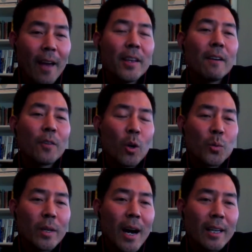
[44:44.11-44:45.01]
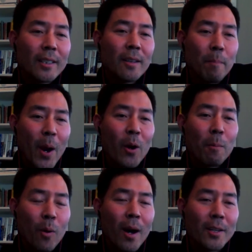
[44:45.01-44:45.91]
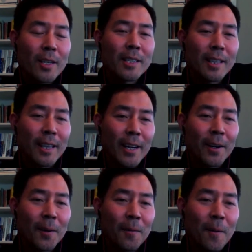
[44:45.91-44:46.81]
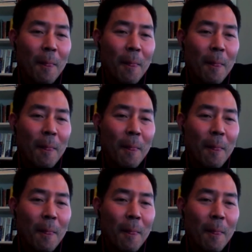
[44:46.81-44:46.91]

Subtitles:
And then, of course, we got into the Perry process later.